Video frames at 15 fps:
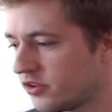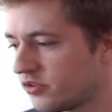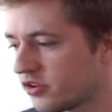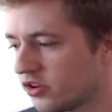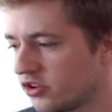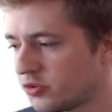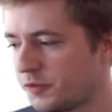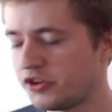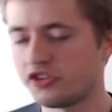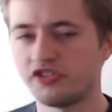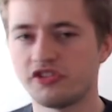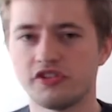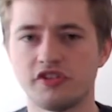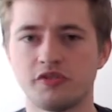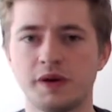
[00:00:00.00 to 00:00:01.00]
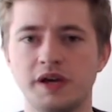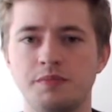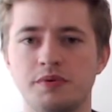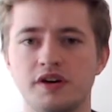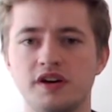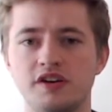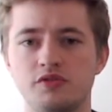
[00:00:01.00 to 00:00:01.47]
the contributions of this
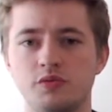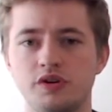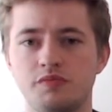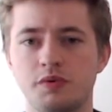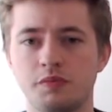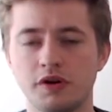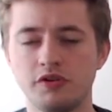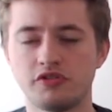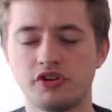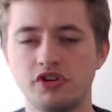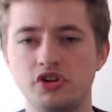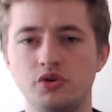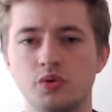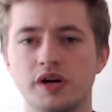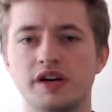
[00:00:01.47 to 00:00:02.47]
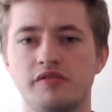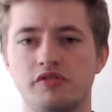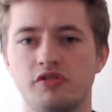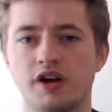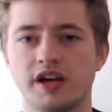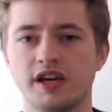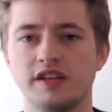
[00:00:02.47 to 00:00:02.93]
paper is we've proposed a new way of
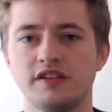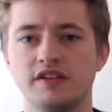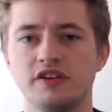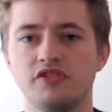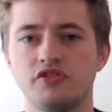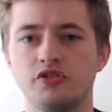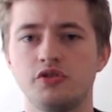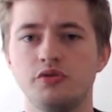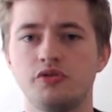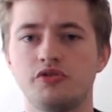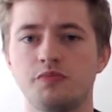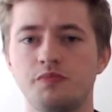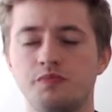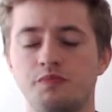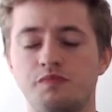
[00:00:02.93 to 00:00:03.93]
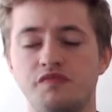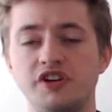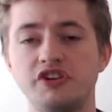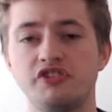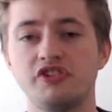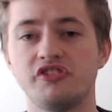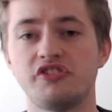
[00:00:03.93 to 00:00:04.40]
tracking these two
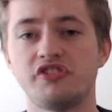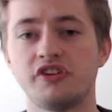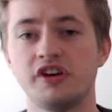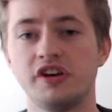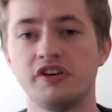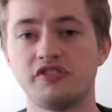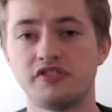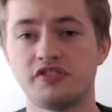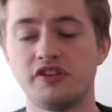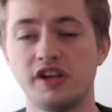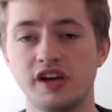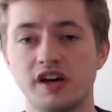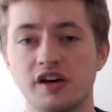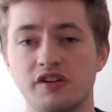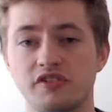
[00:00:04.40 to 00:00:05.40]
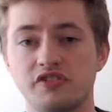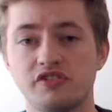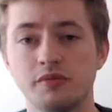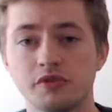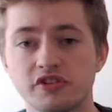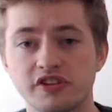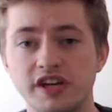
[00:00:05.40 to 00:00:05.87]
features
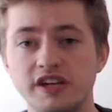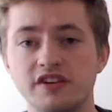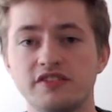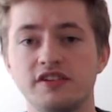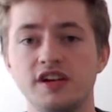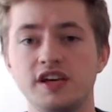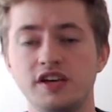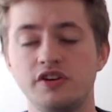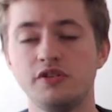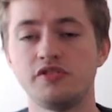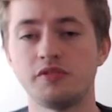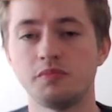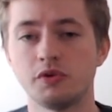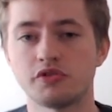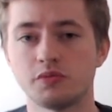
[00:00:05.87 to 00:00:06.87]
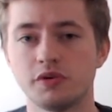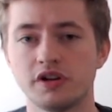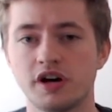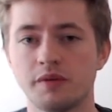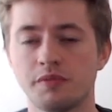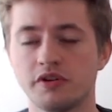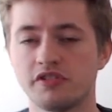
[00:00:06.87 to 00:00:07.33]
simultaneously using multiple
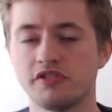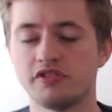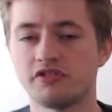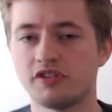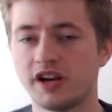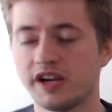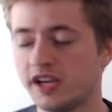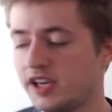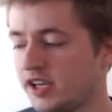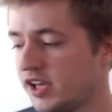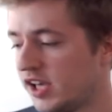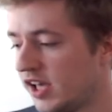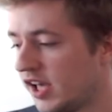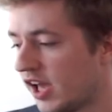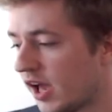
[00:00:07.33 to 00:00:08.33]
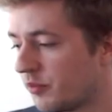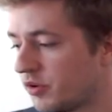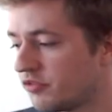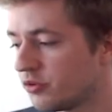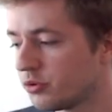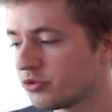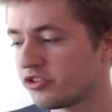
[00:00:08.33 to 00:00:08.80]
hypothesis tracking, and we've
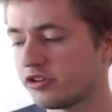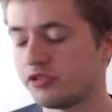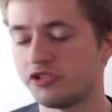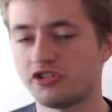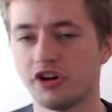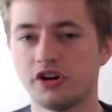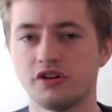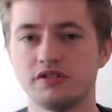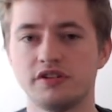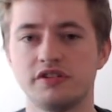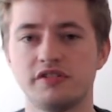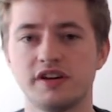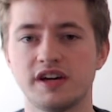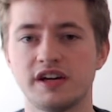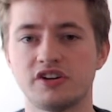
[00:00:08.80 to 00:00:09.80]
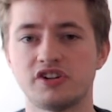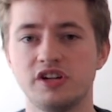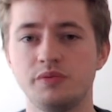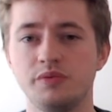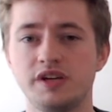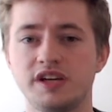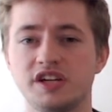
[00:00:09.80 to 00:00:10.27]
also shown that actually
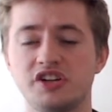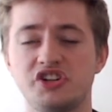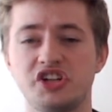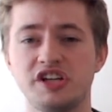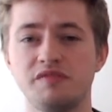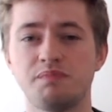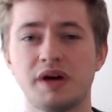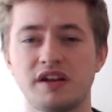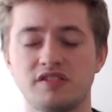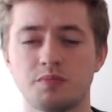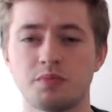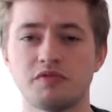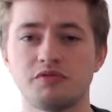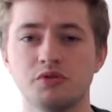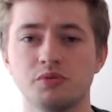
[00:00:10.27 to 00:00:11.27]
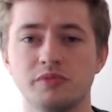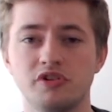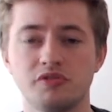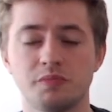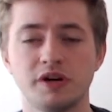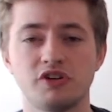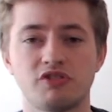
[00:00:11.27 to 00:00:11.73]
we can achieve better performance
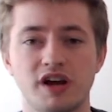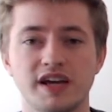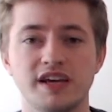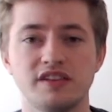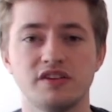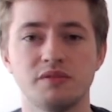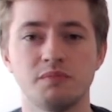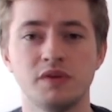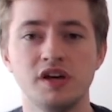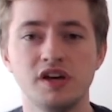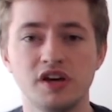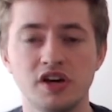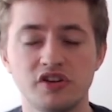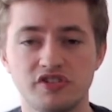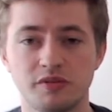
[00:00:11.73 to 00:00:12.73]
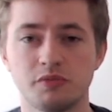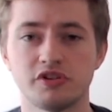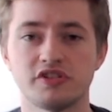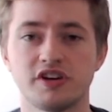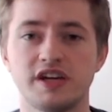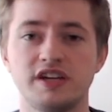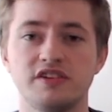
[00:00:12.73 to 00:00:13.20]
by tracking them
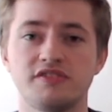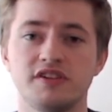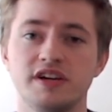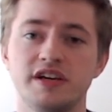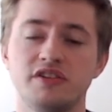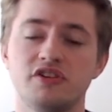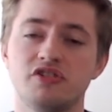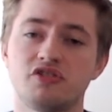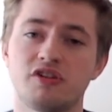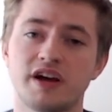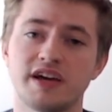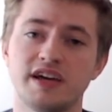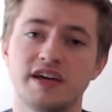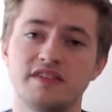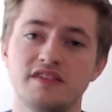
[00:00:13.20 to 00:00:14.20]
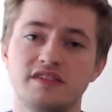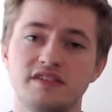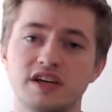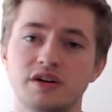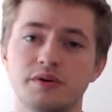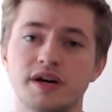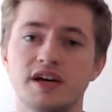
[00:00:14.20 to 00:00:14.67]
simultaneously than tracking the
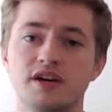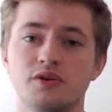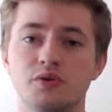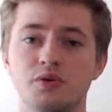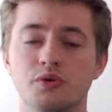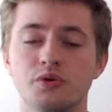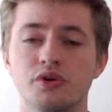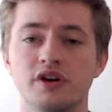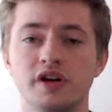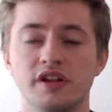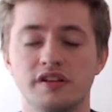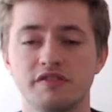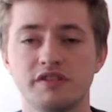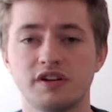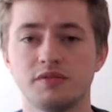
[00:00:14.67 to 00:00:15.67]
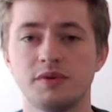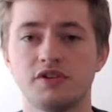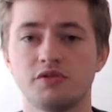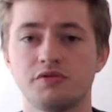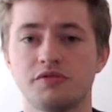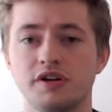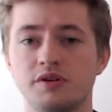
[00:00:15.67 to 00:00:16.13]
DOA or the fundamental
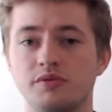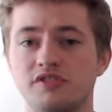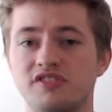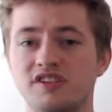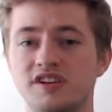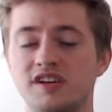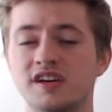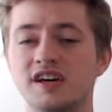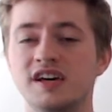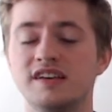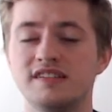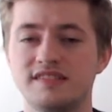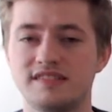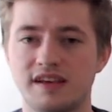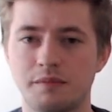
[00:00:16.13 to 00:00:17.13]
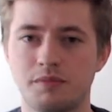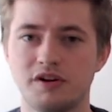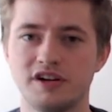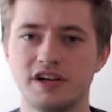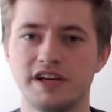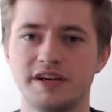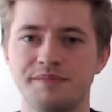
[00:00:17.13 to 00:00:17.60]
frequency
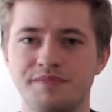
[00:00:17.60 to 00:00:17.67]
separately.